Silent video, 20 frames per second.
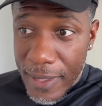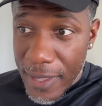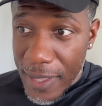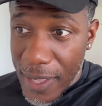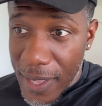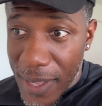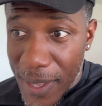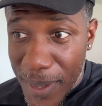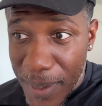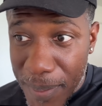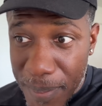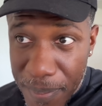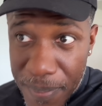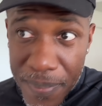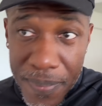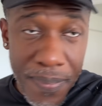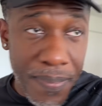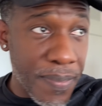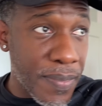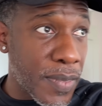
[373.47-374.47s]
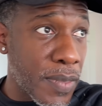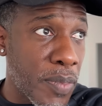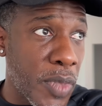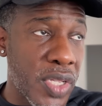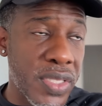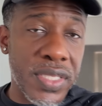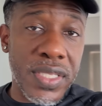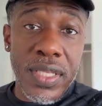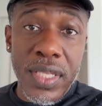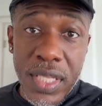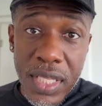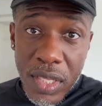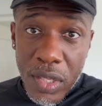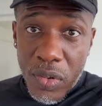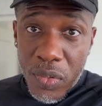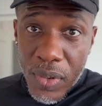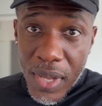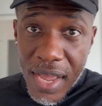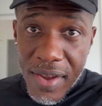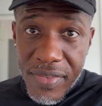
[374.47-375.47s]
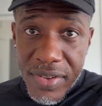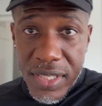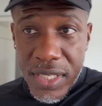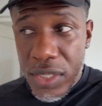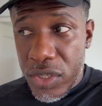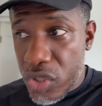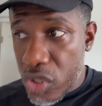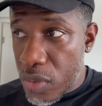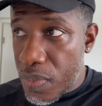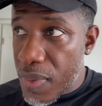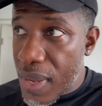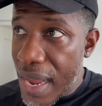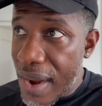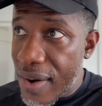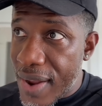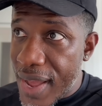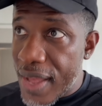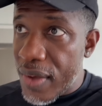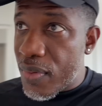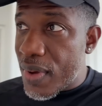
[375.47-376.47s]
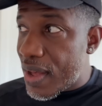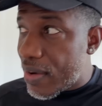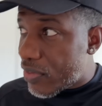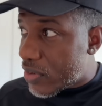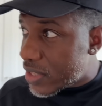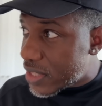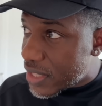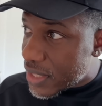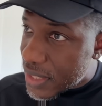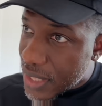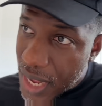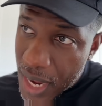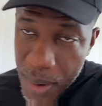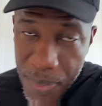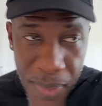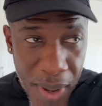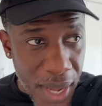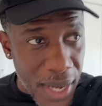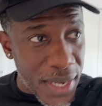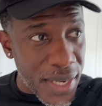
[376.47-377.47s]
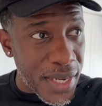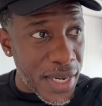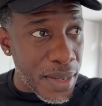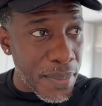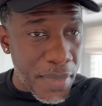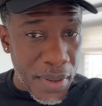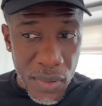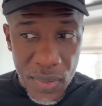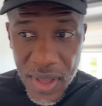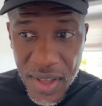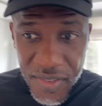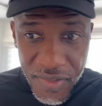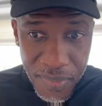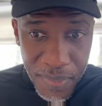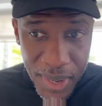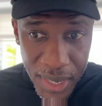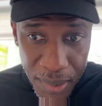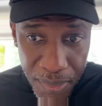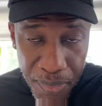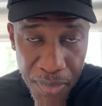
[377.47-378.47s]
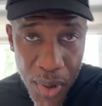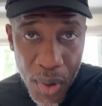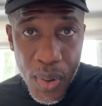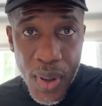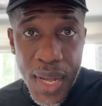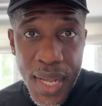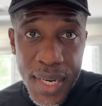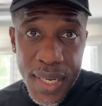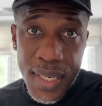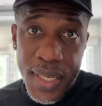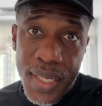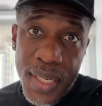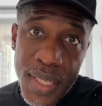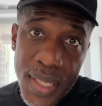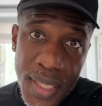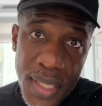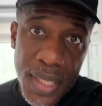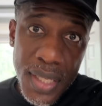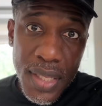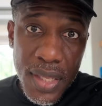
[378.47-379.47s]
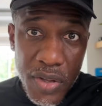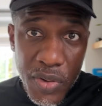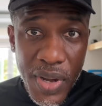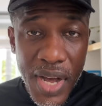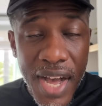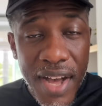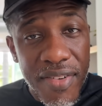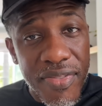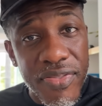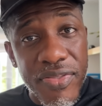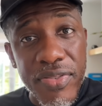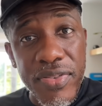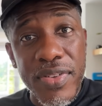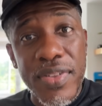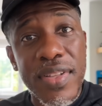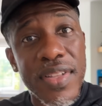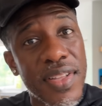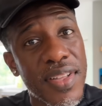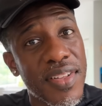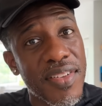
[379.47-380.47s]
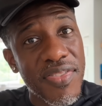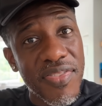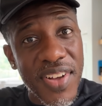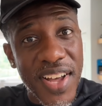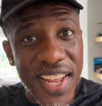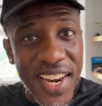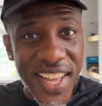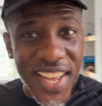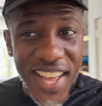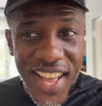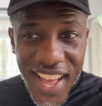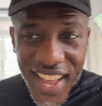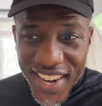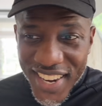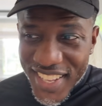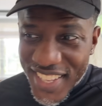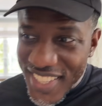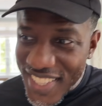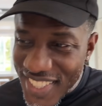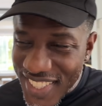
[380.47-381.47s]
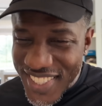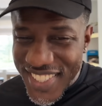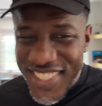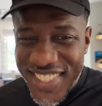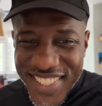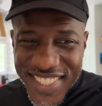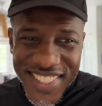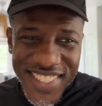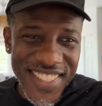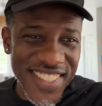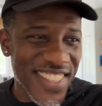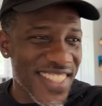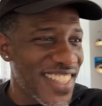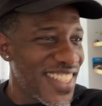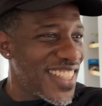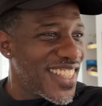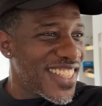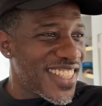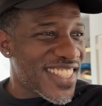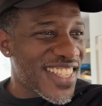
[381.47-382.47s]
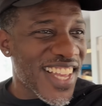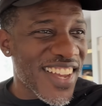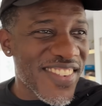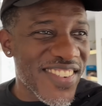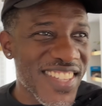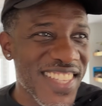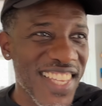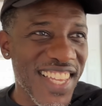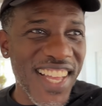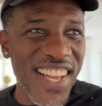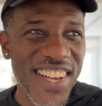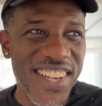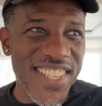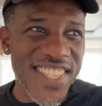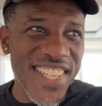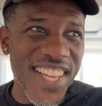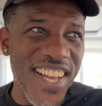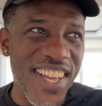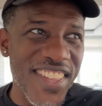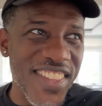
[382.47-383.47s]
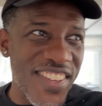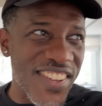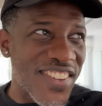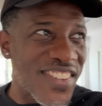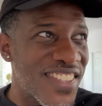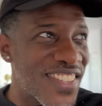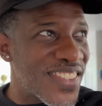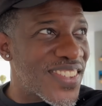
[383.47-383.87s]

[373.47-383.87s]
all. But everything should be all right. We have a tarpaulin them, and we have manpower, and we have Father God. So everything I got sort out,